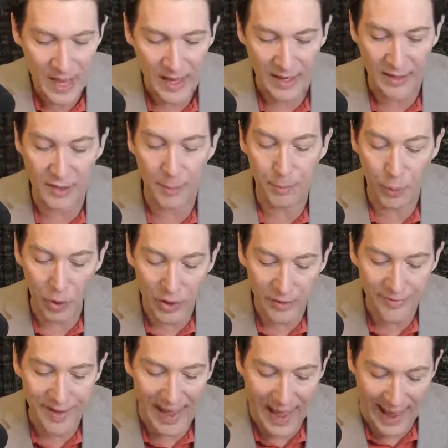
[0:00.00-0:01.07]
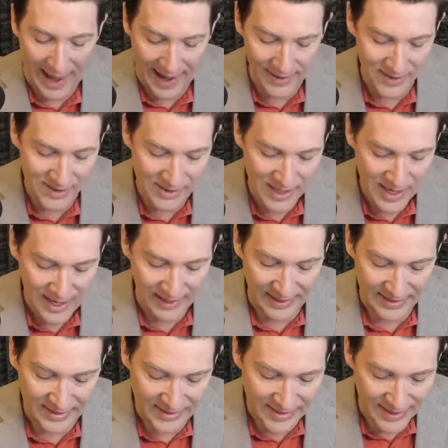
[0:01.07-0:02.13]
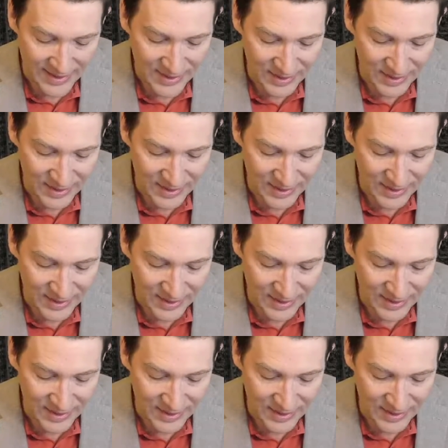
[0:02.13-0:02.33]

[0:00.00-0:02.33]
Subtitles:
In the book of Acts, it says